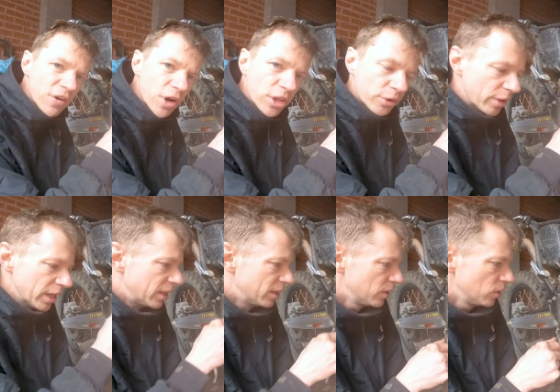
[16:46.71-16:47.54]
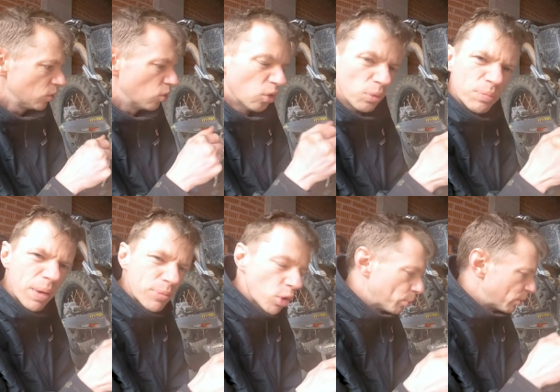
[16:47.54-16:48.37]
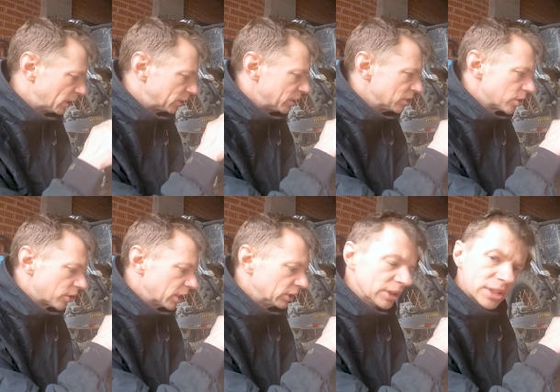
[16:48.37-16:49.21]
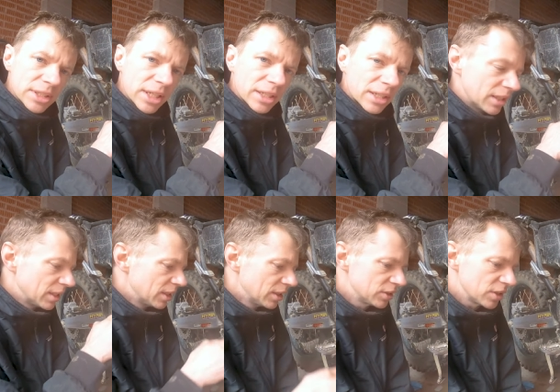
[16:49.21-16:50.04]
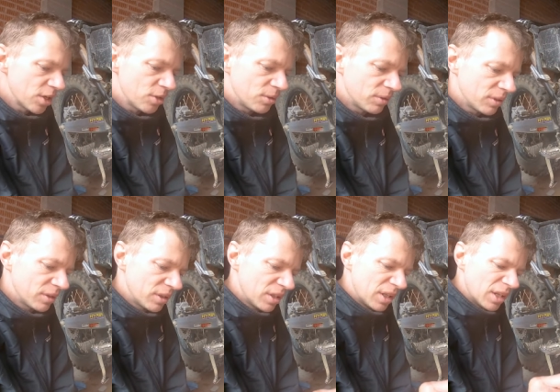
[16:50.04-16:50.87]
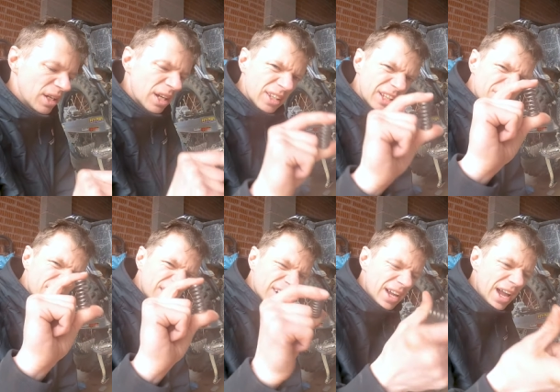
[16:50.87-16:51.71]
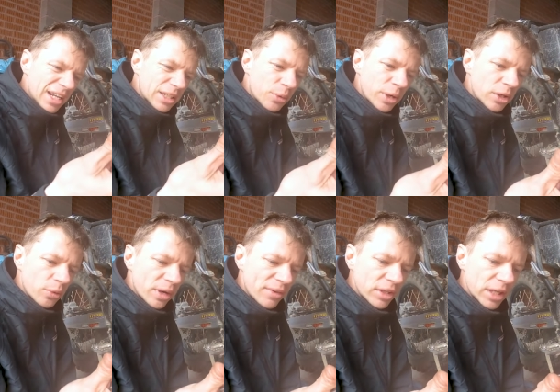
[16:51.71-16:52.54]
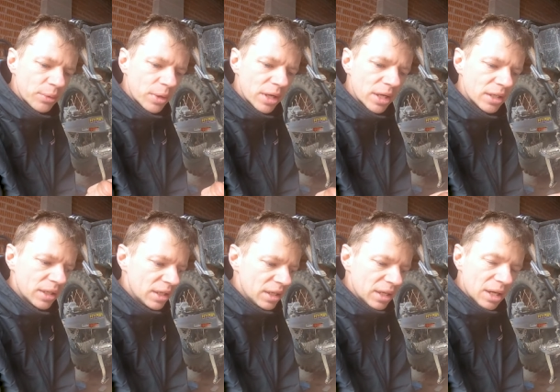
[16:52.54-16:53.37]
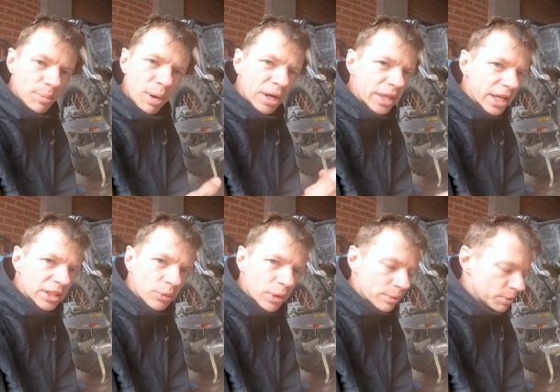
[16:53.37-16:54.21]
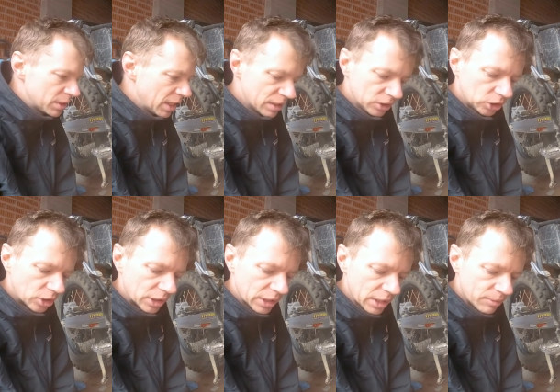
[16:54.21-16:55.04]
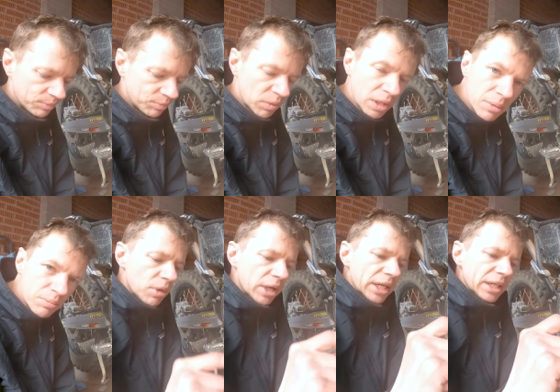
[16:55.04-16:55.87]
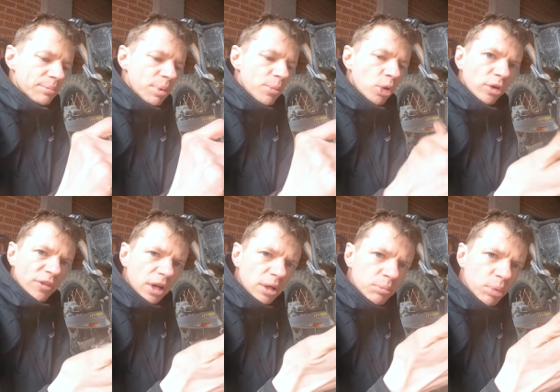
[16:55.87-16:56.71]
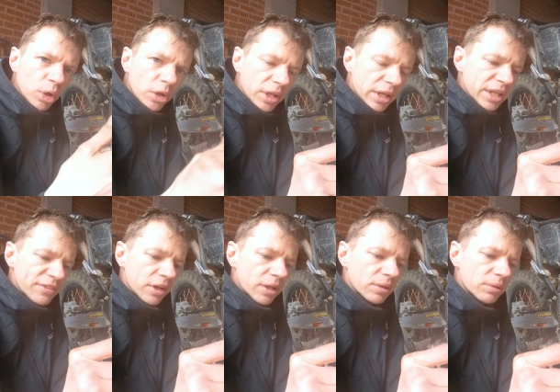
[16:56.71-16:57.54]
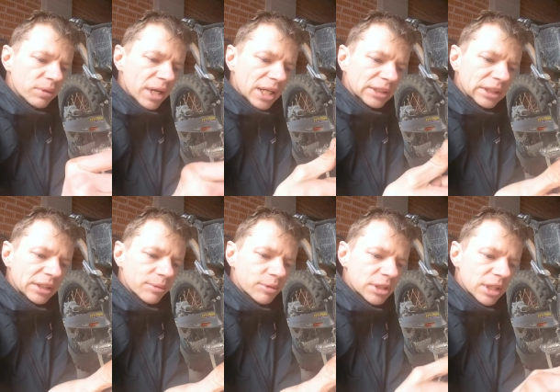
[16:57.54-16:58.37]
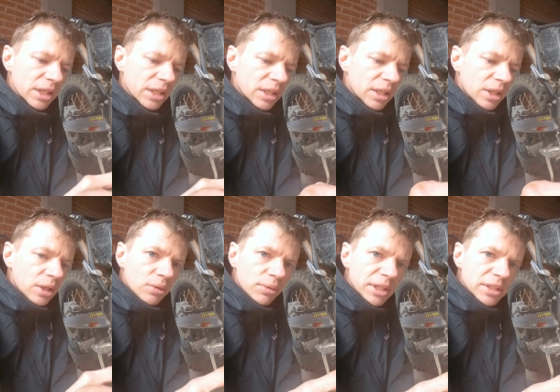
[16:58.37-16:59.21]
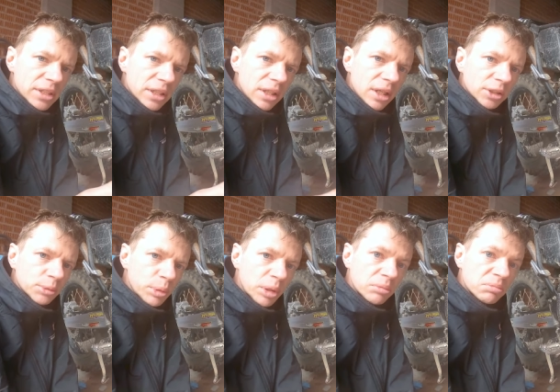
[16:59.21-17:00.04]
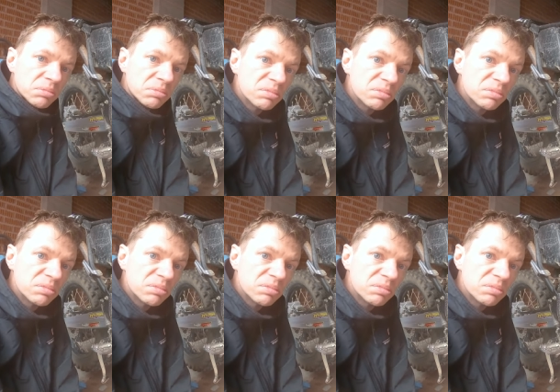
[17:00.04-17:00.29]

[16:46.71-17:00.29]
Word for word: further in or a bit more pressure in, sorry, I should say. So I think for eight quid or whatever they were, apparently they're 20% stronger. Might need a bit more of a pull on the lever when it actually comes to releasing your clutch, but